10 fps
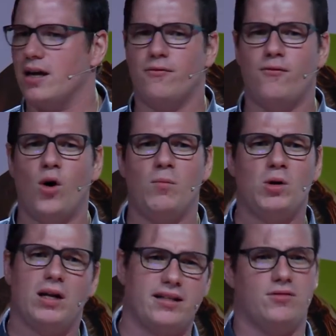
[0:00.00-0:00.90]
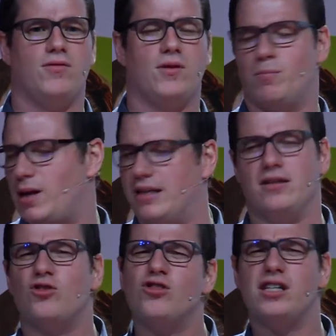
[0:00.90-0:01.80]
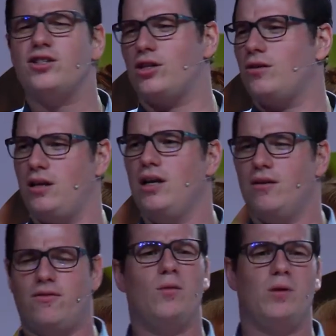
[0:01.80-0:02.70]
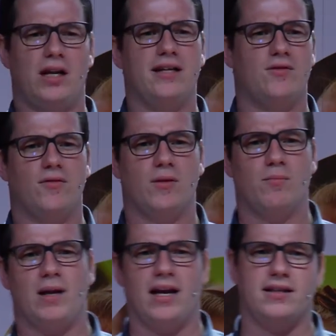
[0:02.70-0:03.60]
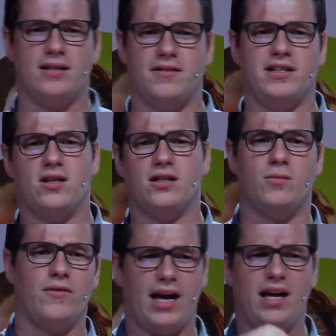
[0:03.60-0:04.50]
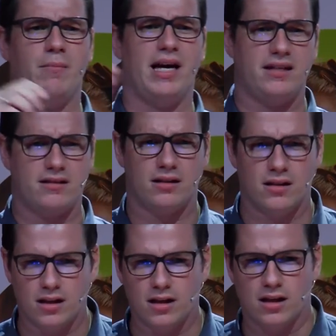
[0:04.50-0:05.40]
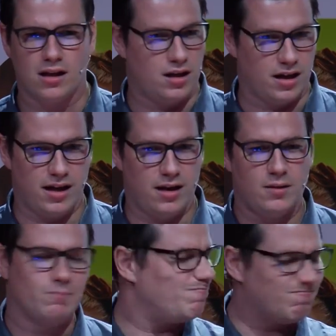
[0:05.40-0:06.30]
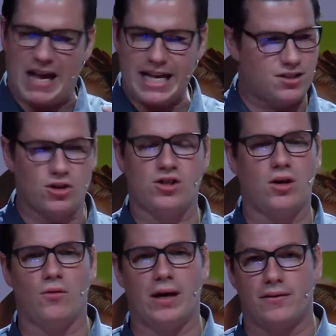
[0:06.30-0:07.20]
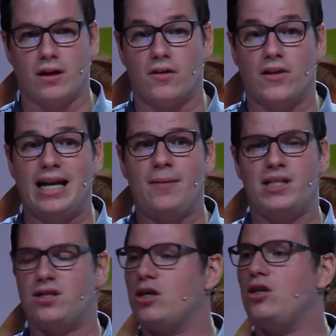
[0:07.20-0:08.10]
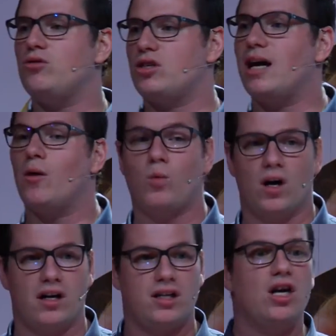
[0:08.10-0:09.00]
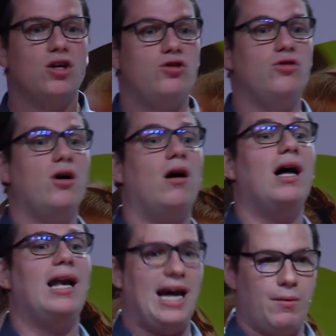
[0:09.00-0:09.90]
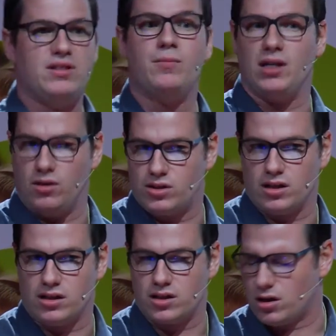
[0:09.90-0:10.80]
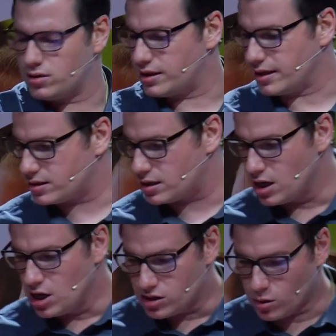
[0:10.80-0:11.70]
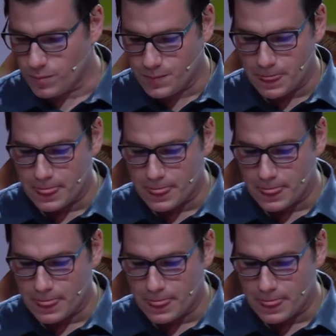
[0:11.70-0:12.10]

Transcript: a formal letter of complaint, the traditional formal letter of complaint, and they start it with, hey mate. Uh, it's just not, uh, the, the limits of the use of that word do not allow it to be used in this context. So